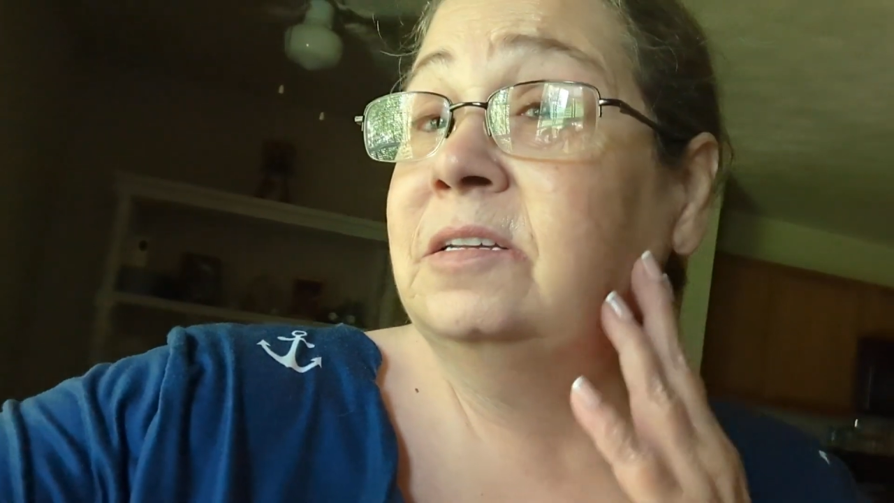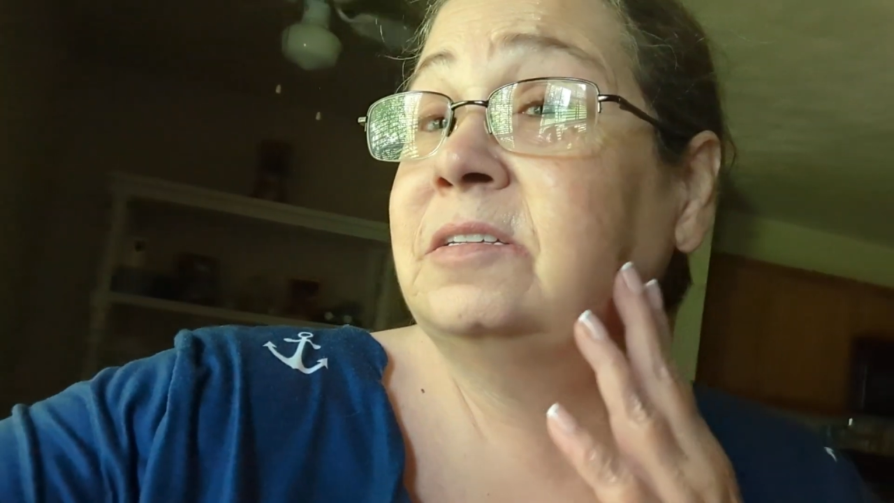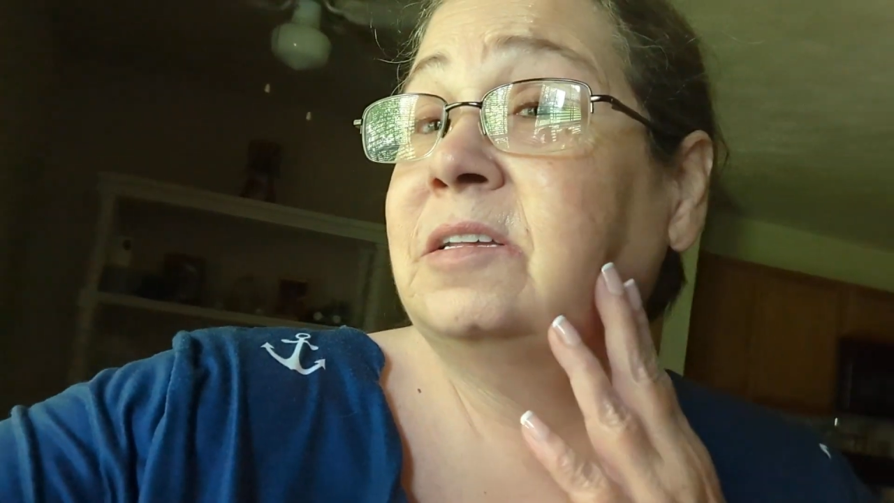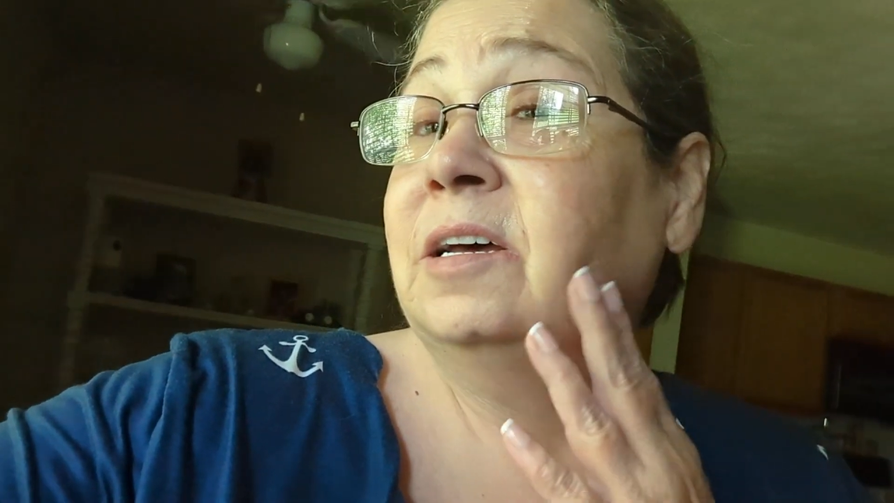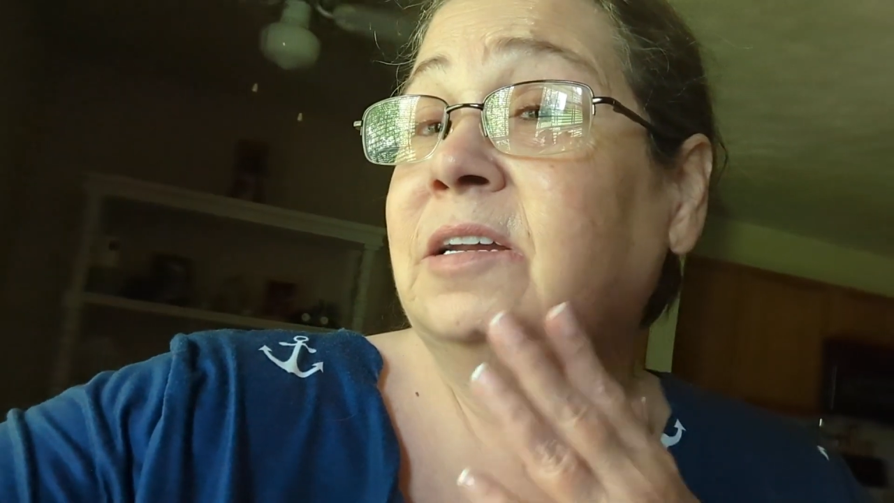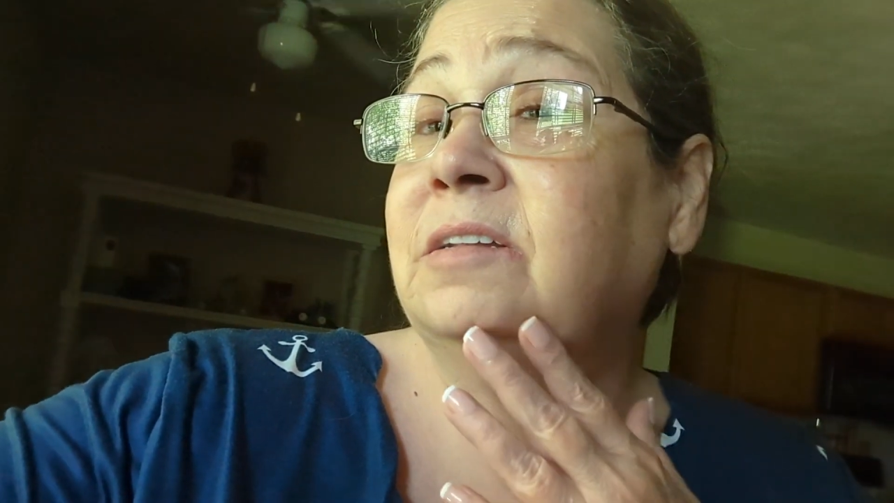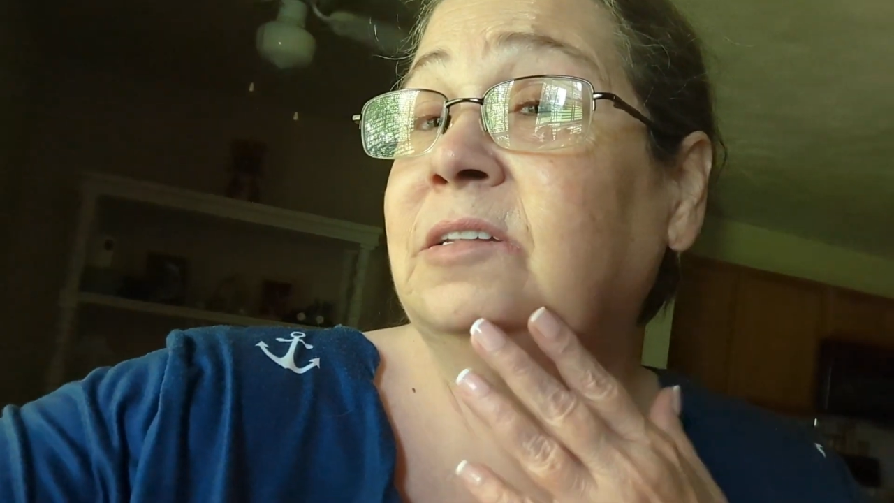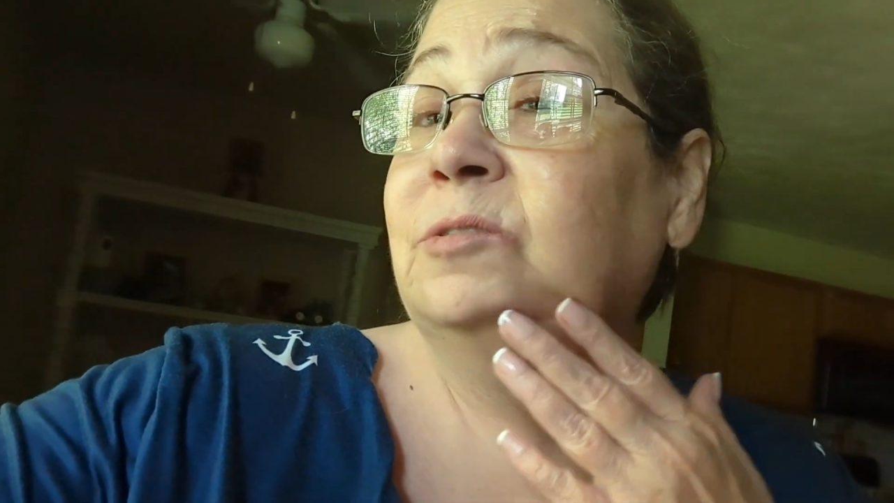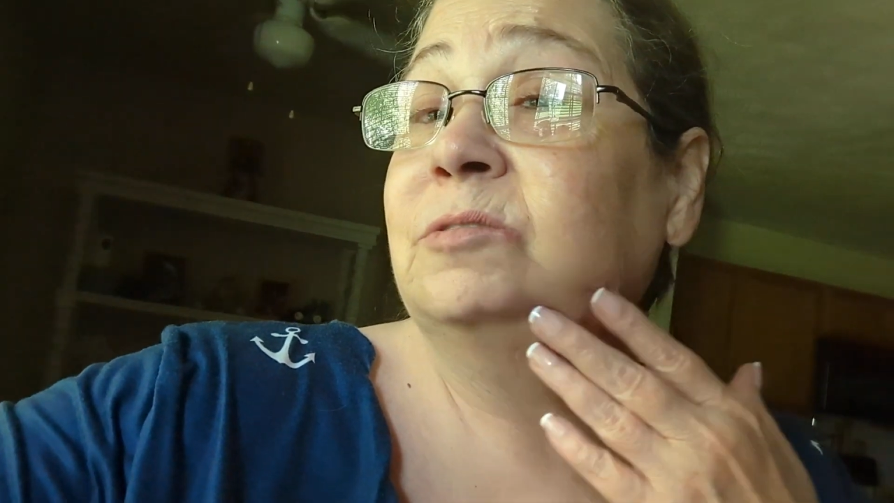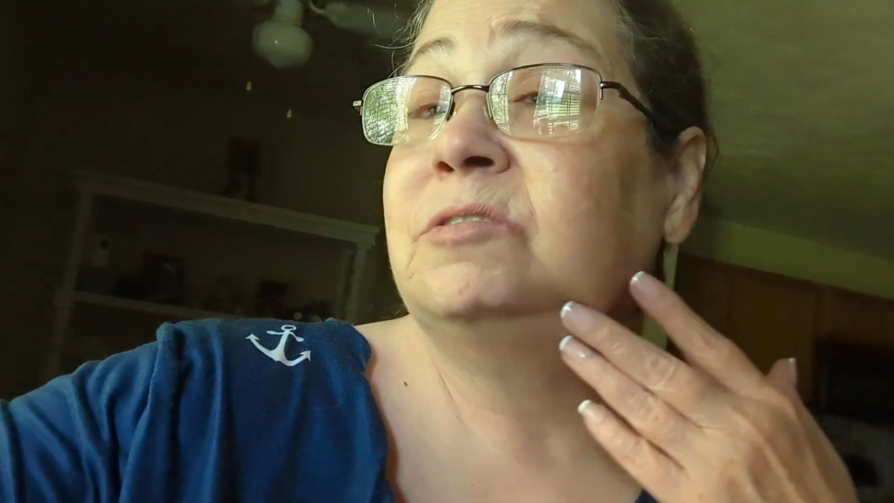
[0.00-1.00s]
it's got a
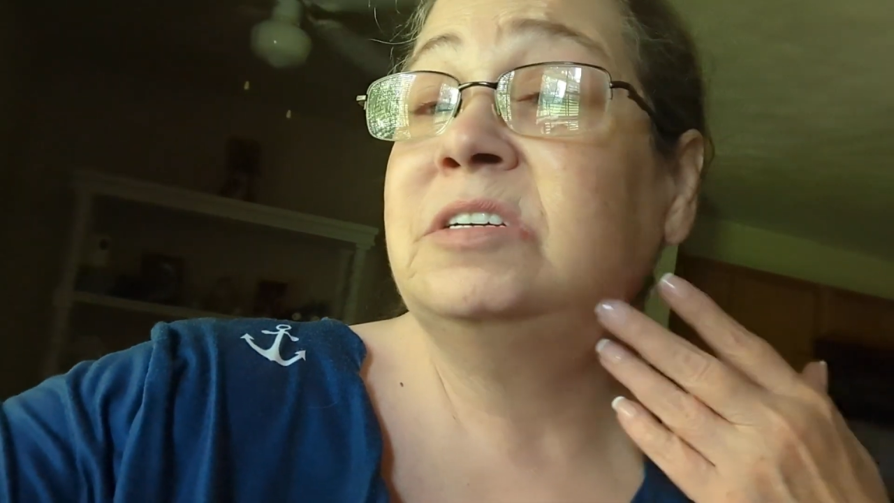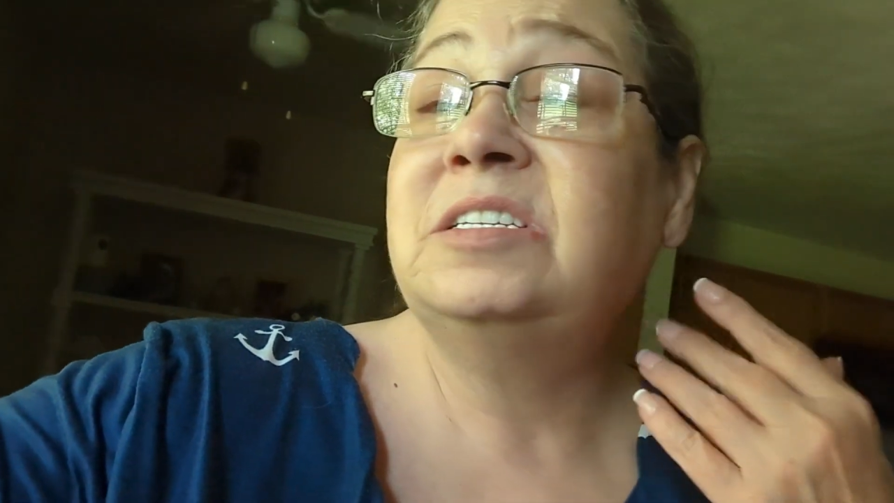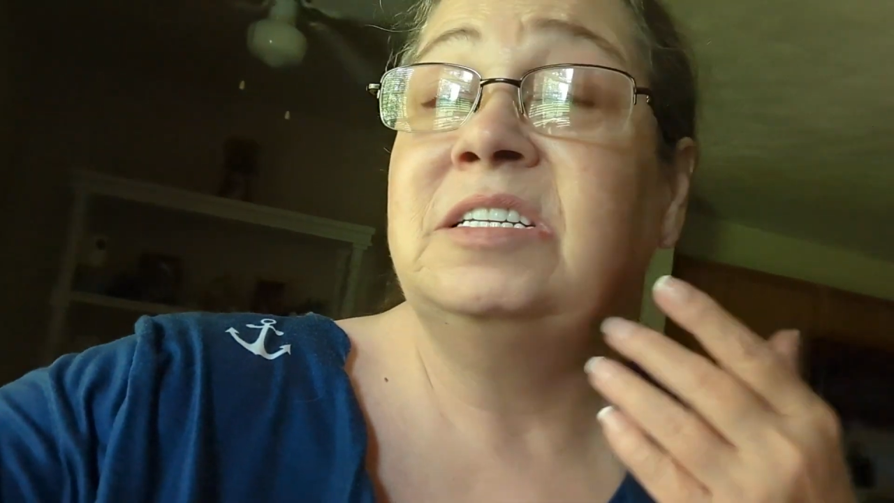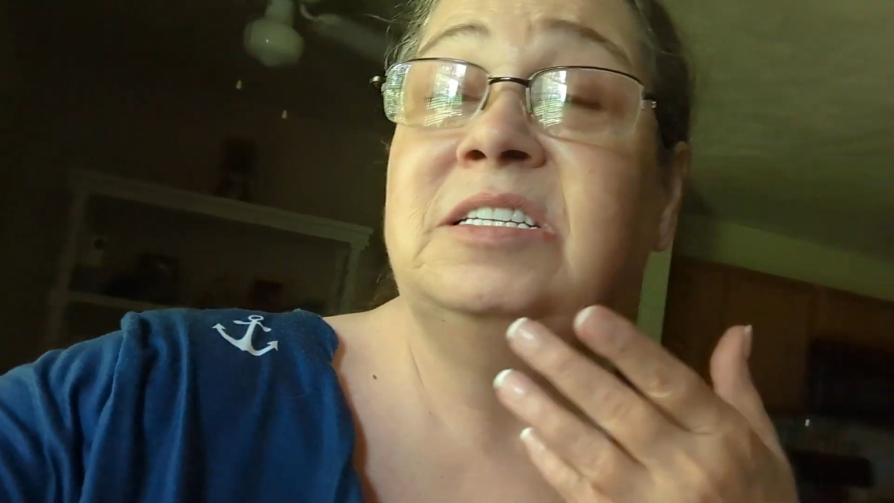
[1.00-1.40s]
little greasy